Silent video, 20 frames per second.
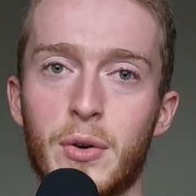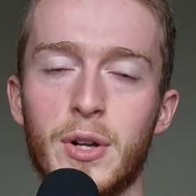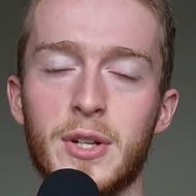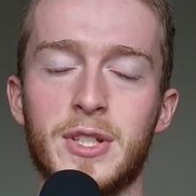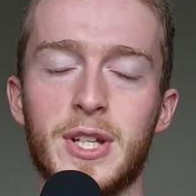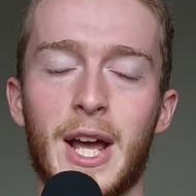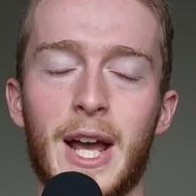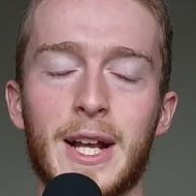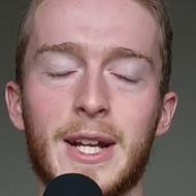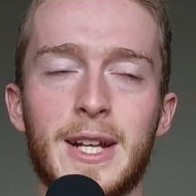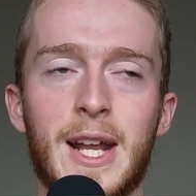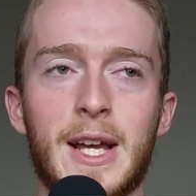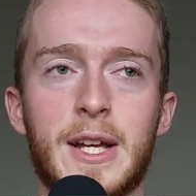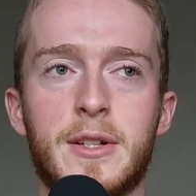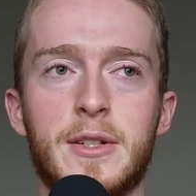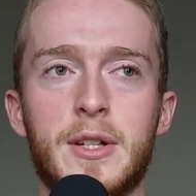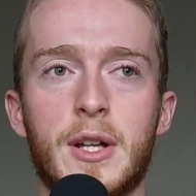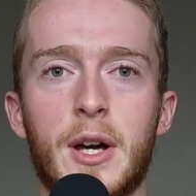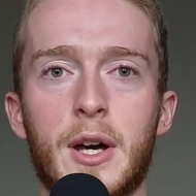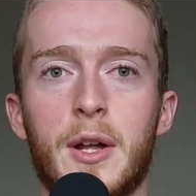attack
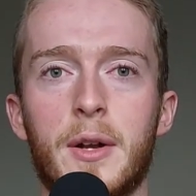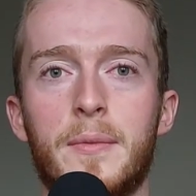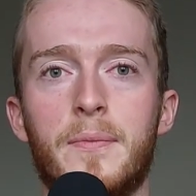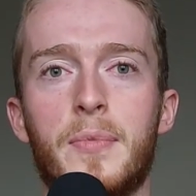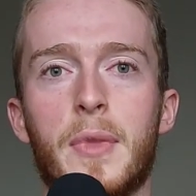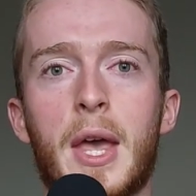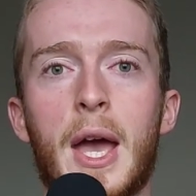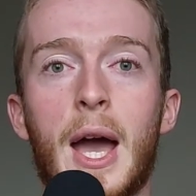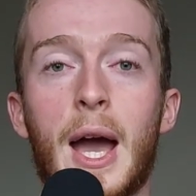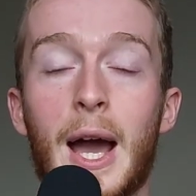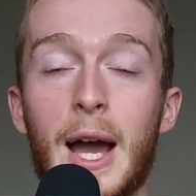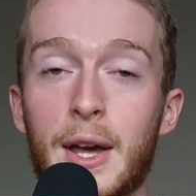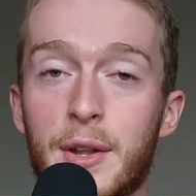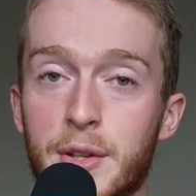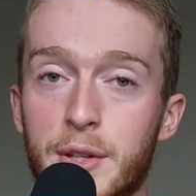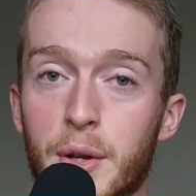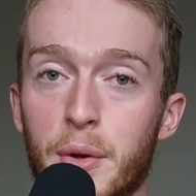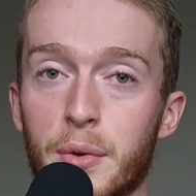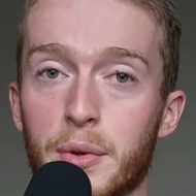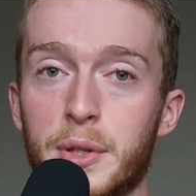next turn, and
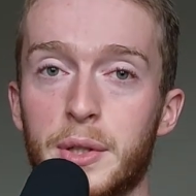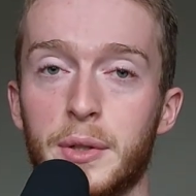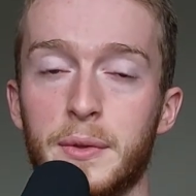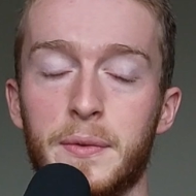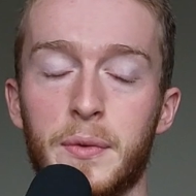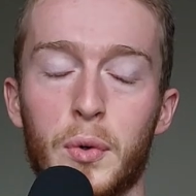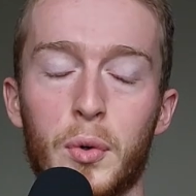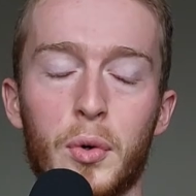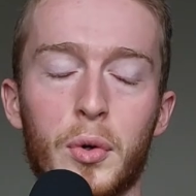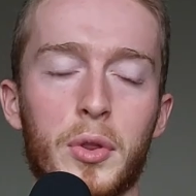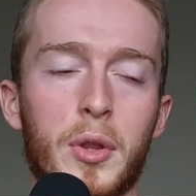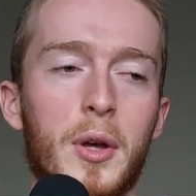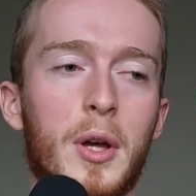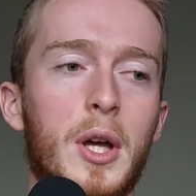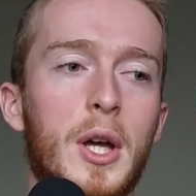so on and so forth.